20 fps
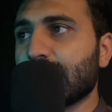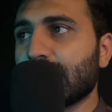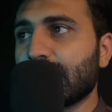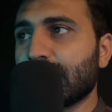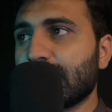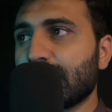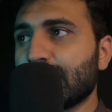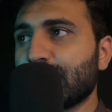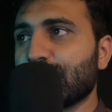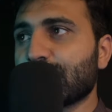
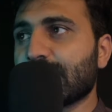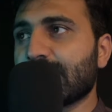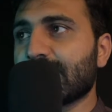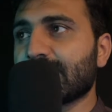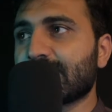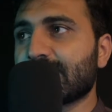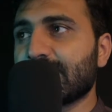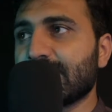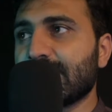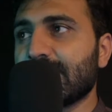here you can
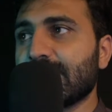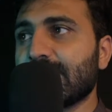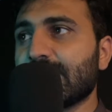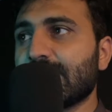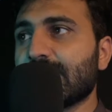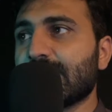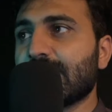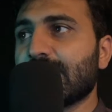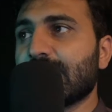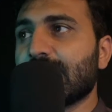see
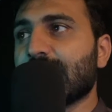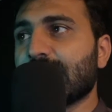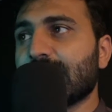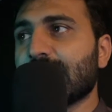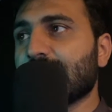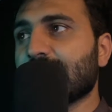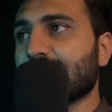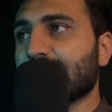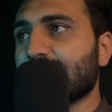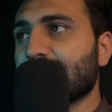
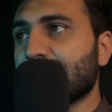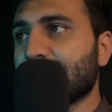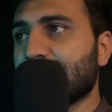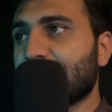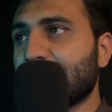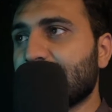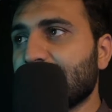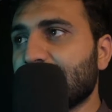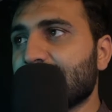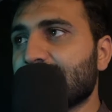like
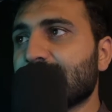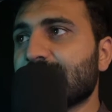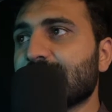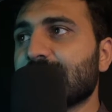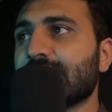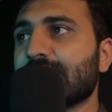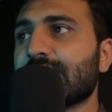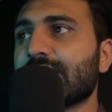this